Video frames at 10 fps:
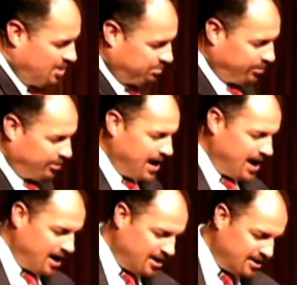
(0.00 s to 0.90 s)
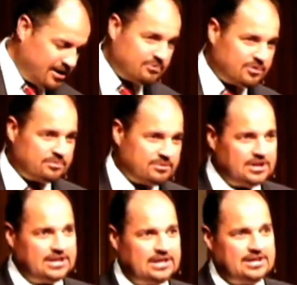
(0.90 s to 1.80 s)
prayer, and we're
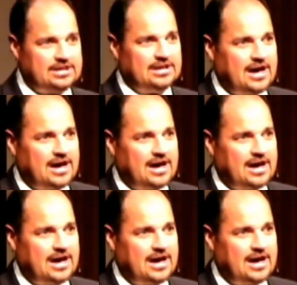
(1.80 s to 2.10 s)
really